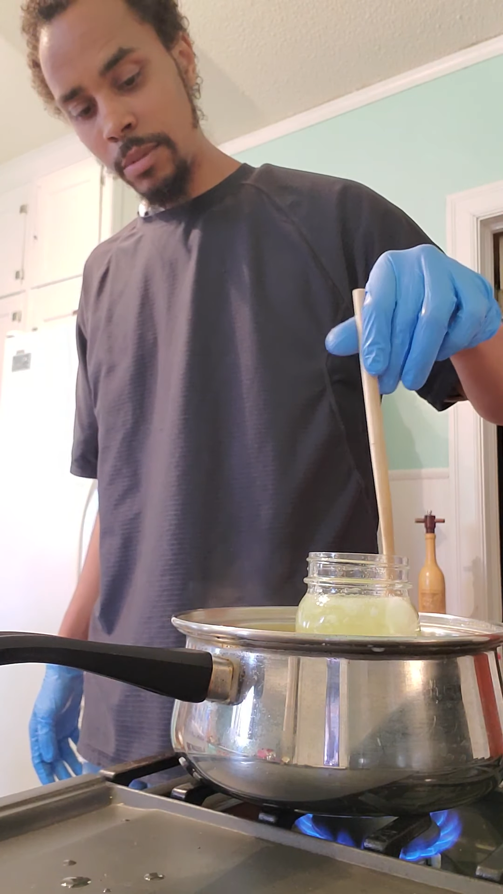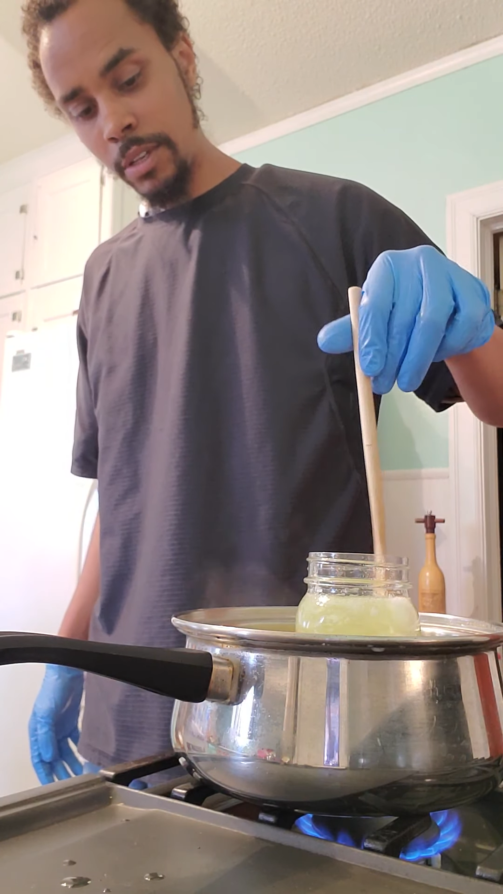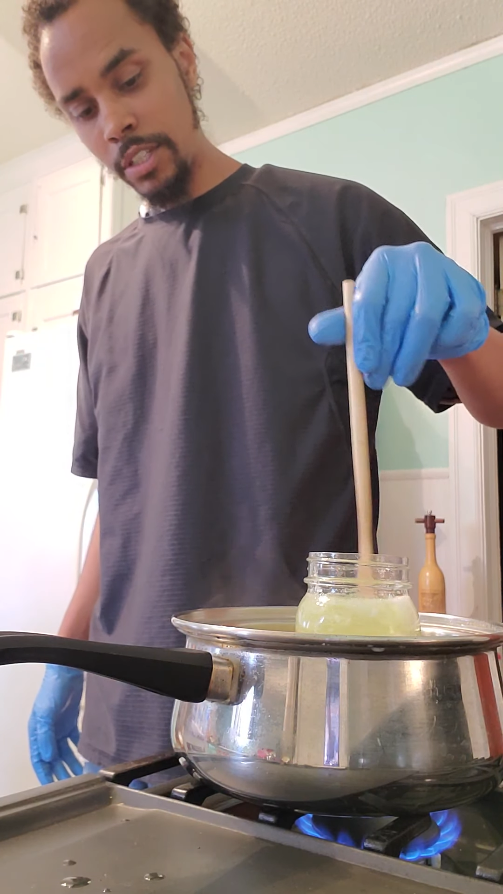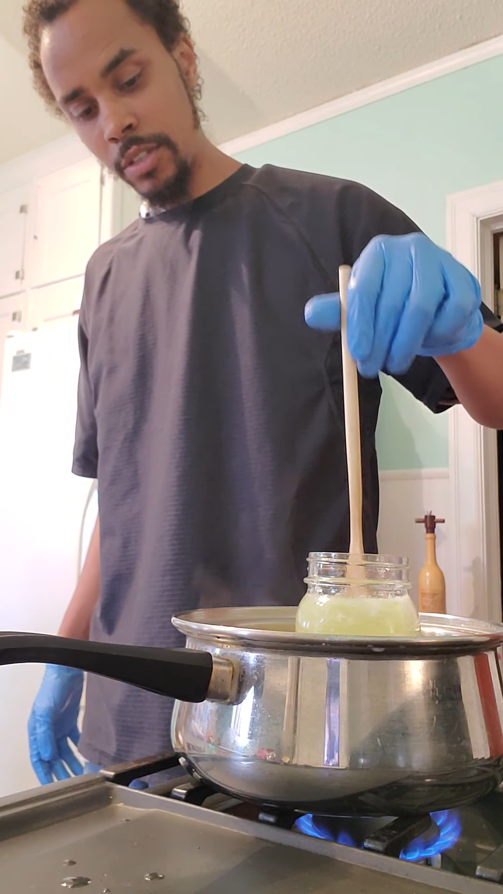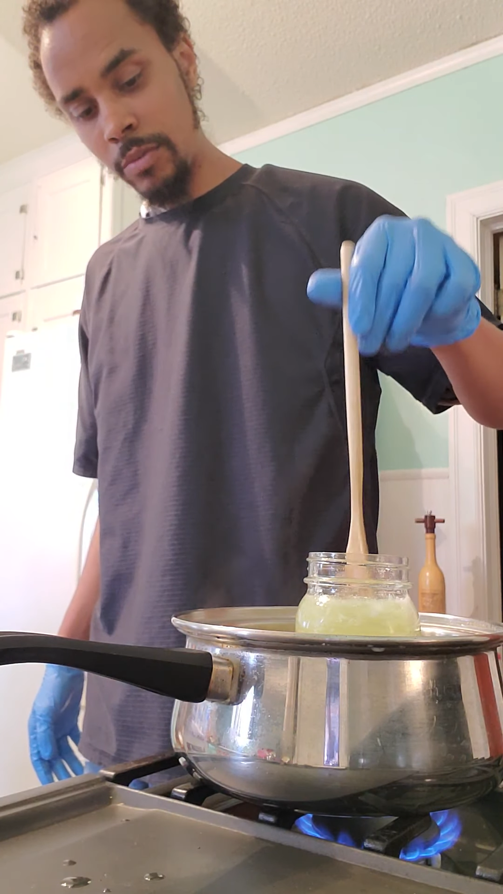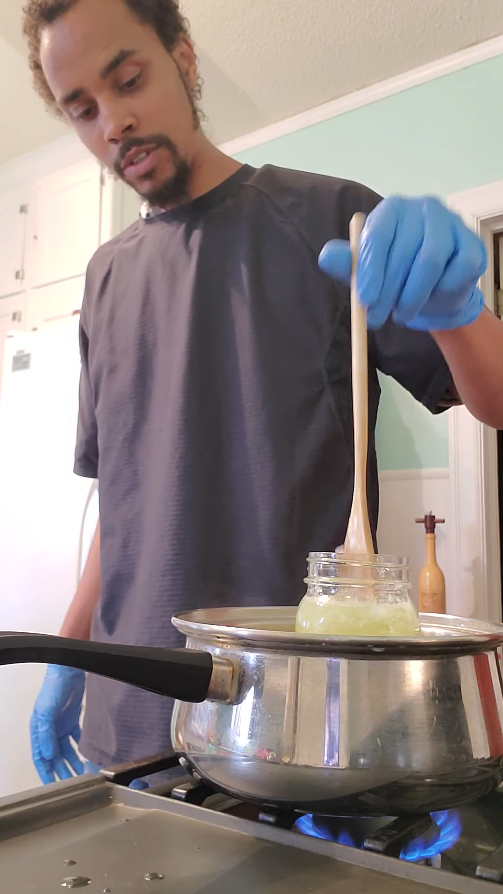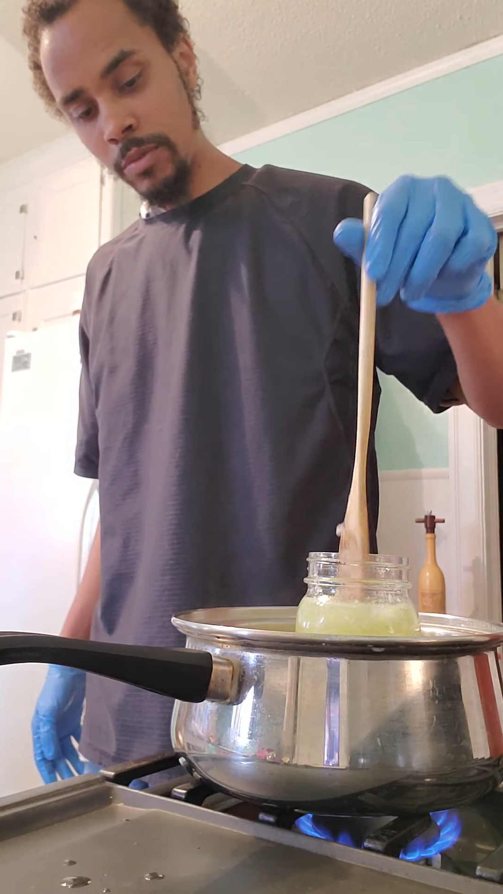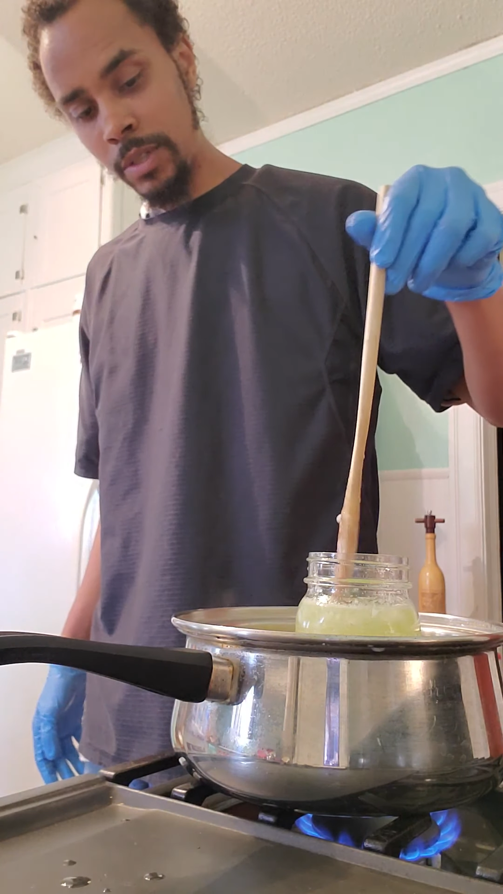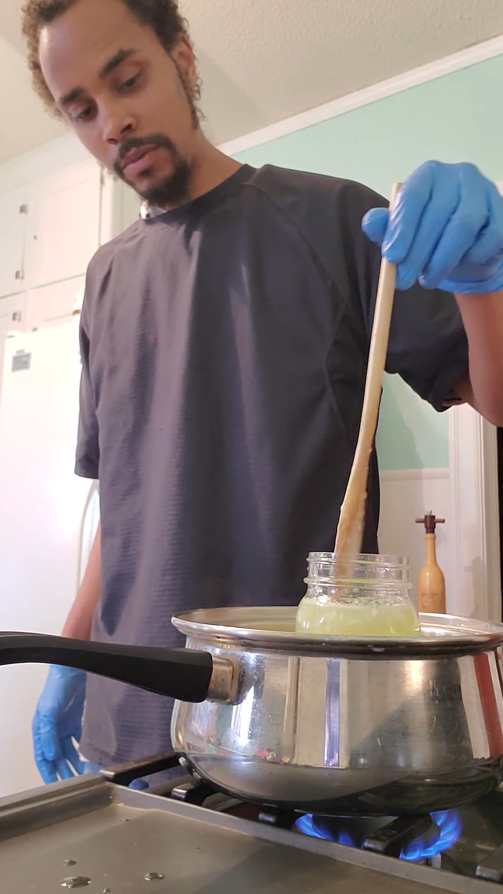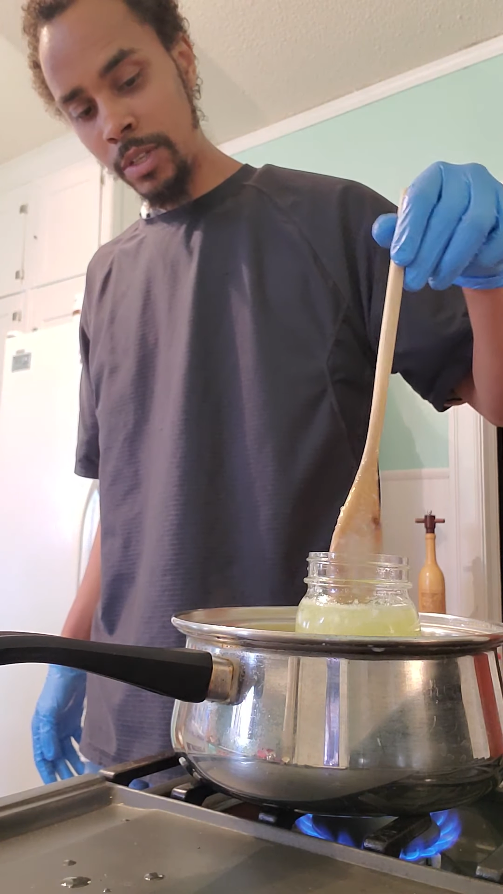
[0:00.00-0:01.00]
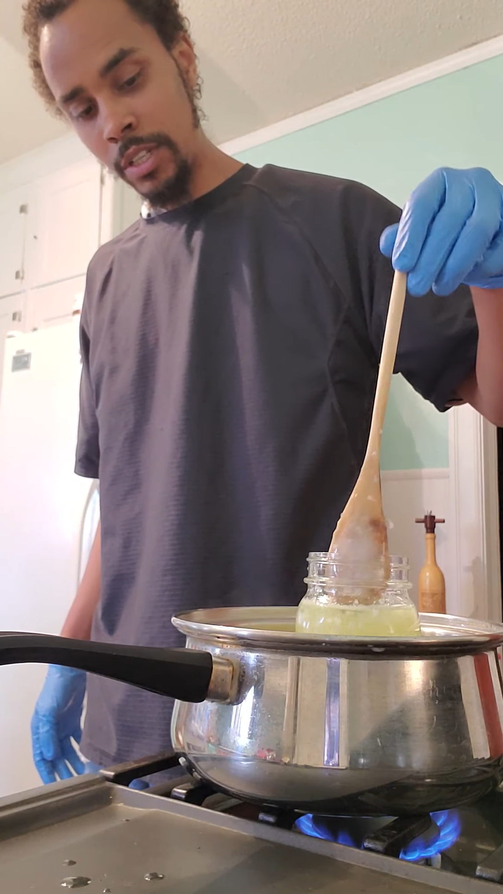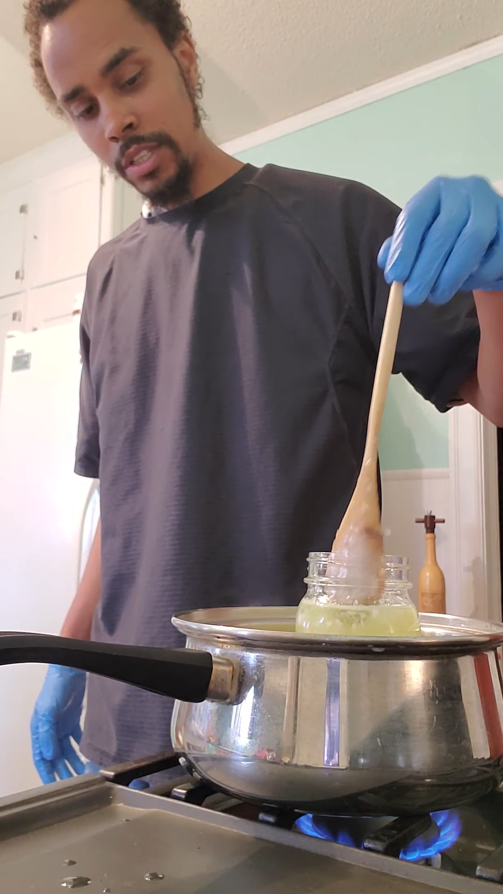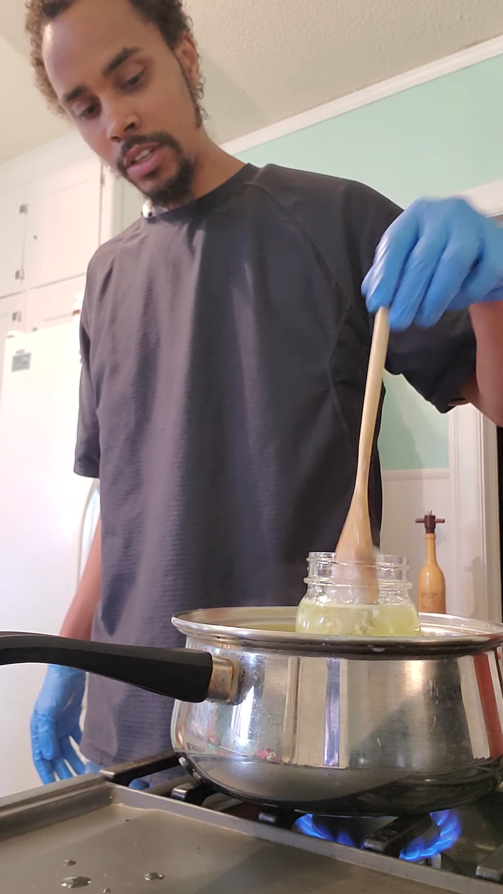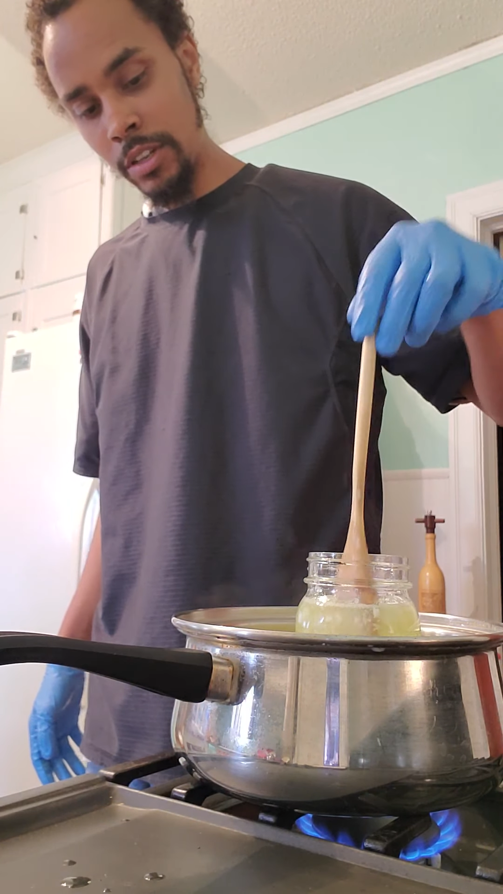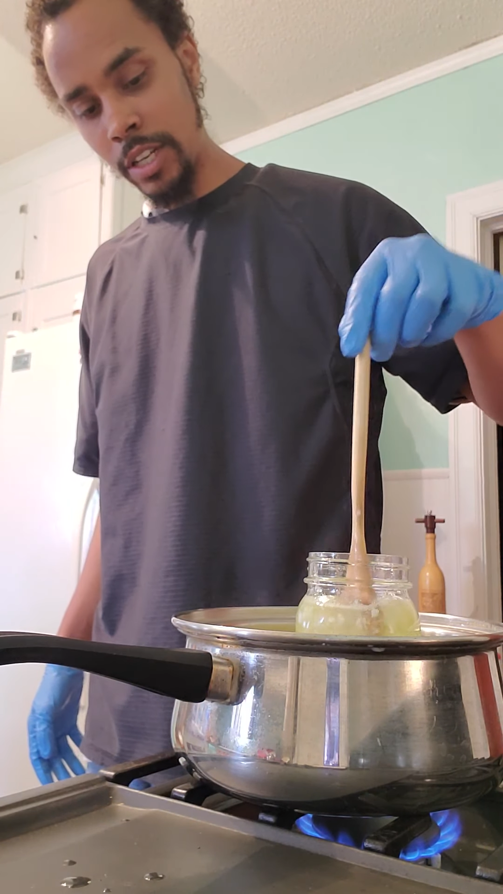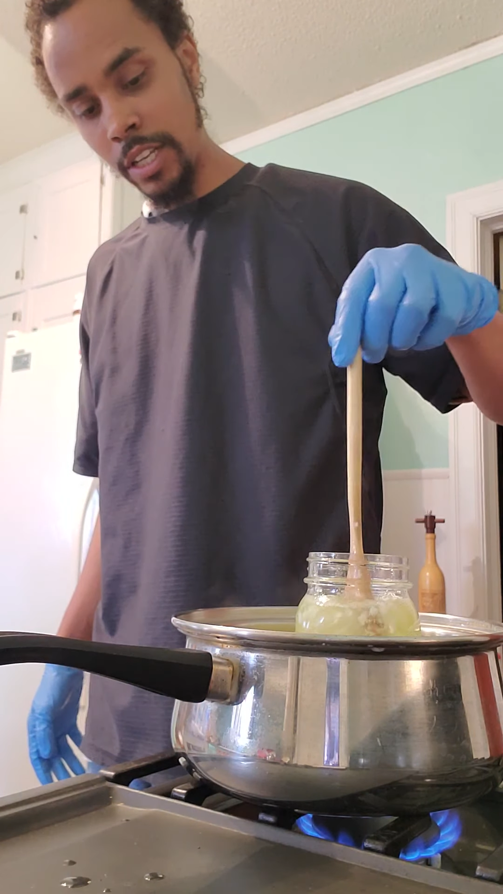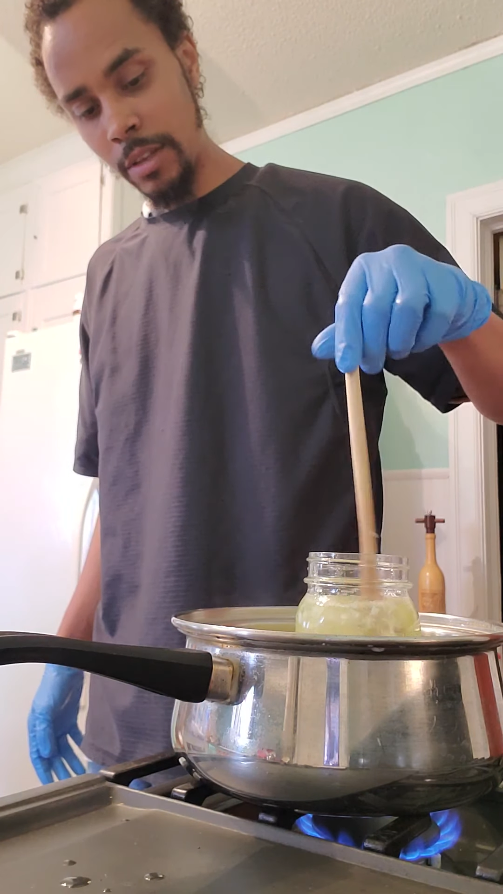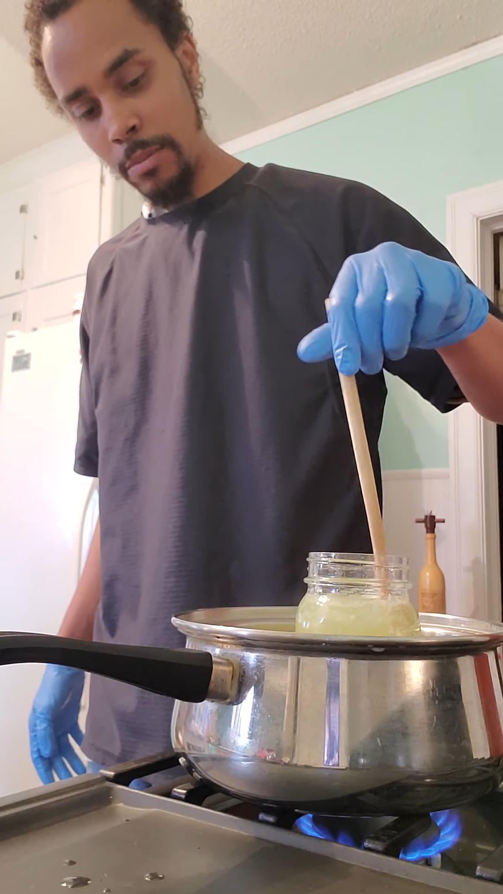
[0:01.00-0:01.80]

but we wanted her to get the